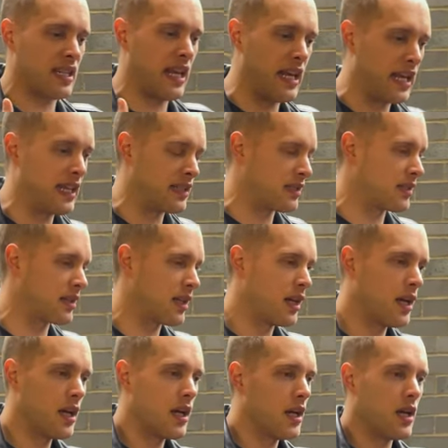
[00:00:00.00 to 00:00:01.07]
is
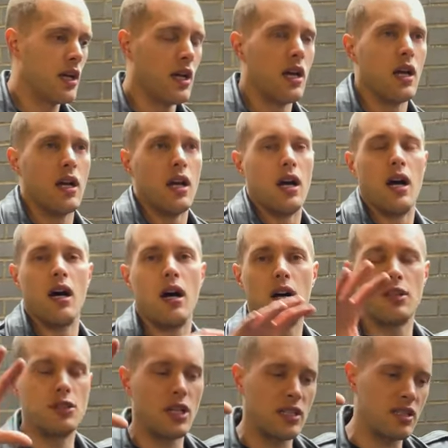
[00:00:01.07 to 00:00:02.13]

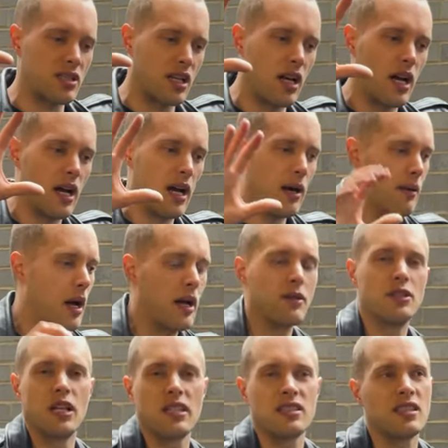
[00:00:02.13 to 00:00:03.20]
just
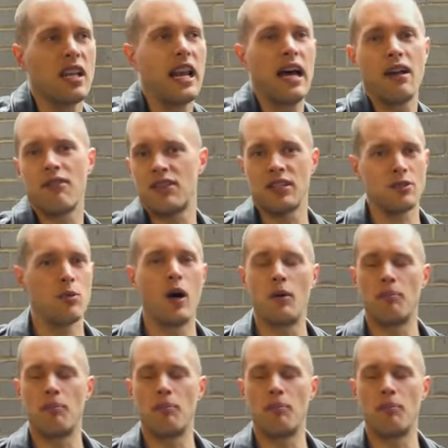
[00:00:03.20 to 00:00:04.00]
an out of this world